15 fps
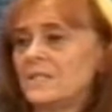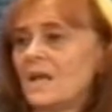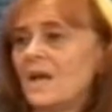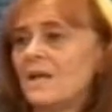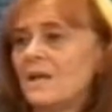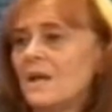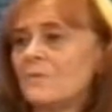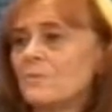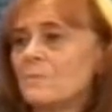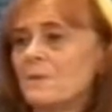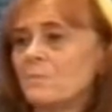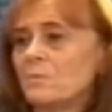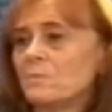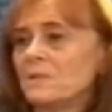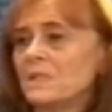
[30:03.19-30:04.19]
I
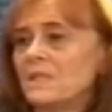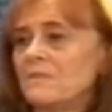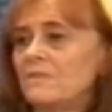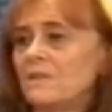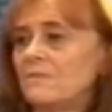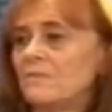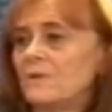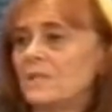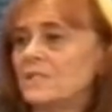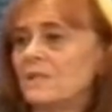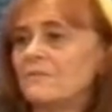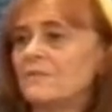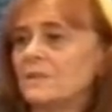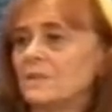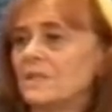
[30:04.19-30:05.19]
remember believing very
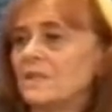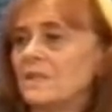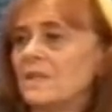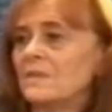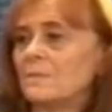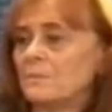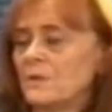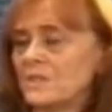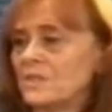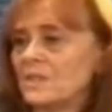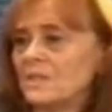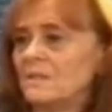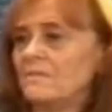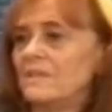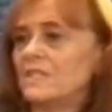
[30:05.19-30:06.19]
definitely that the
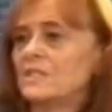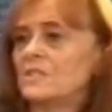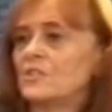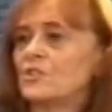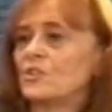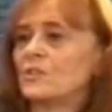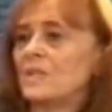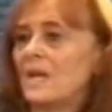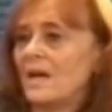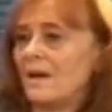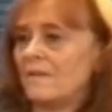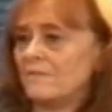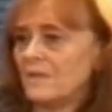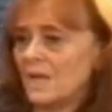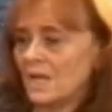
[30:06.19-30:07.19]
president of ACES should
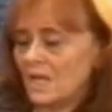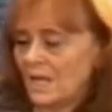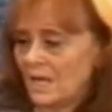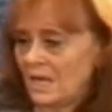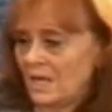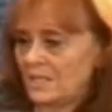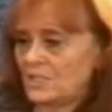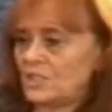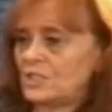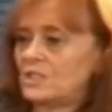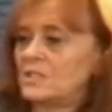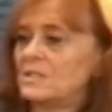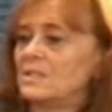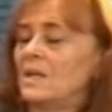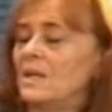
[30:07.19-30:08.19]
have a
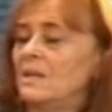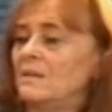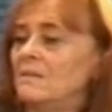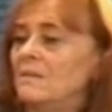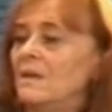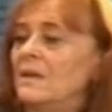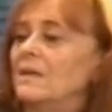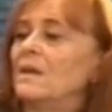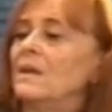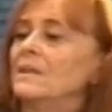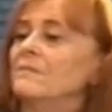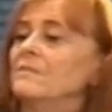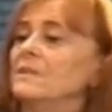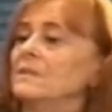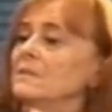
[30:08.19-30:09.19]
kind
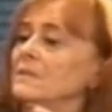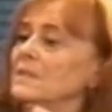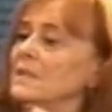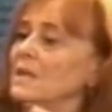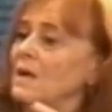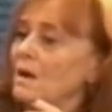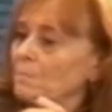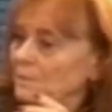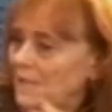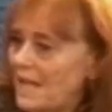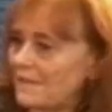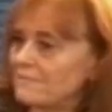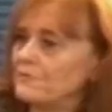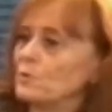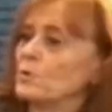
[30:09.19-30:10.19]
of a
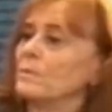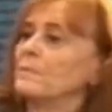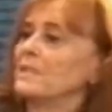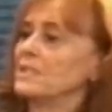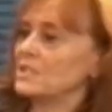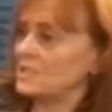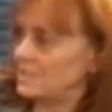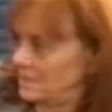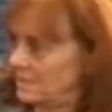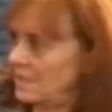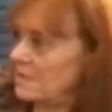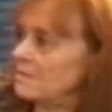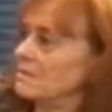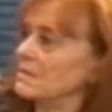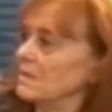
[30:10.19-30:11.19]
platform and
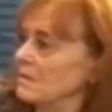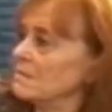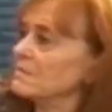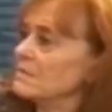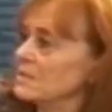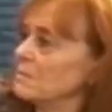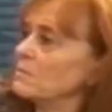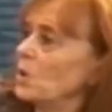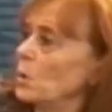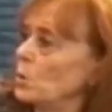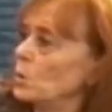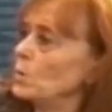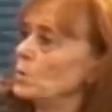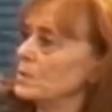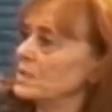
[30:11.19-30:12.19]
some
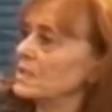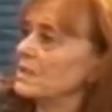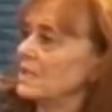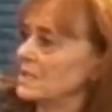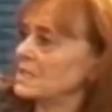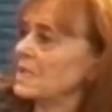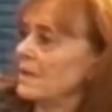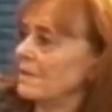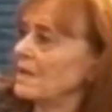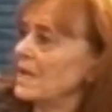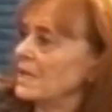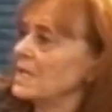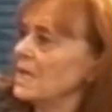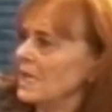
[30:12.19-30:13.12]
goals and things like that.